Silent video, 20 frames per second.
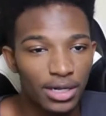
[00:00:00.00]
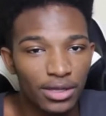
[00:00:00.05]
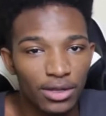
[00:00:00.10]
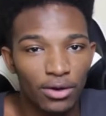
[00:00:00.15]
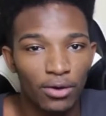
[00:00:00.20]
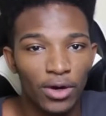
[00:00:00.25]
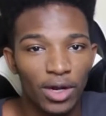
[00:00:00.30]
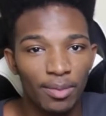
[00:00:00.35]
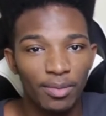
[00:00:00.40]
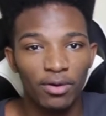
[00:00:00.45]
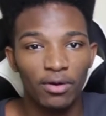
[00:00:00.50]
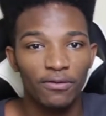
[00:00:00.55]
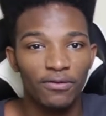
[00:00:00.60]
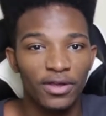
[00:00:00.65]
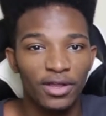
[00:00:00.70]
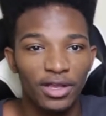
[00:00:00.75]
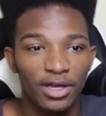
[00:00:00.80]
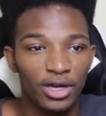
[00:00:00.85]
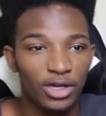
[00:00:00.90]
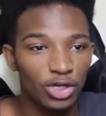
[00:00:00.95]
you are going to be
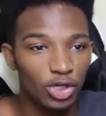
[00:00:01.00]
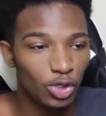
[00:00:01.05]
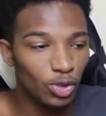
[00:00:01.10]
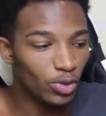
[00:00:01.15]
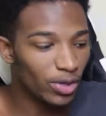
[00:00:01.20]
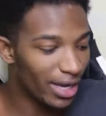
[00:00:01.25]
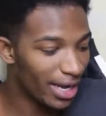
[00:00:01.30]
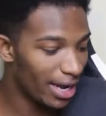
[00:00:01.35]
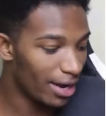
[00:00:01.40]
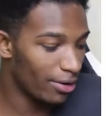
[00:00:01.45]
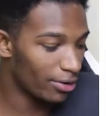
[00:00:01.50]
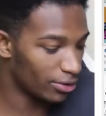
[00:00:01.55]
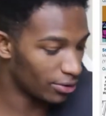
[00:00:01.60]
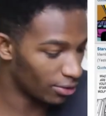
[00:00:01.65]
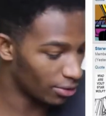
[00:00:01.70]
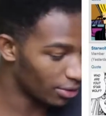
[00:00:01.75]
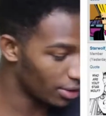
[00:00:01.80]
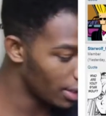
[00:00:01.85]
revealing a new character.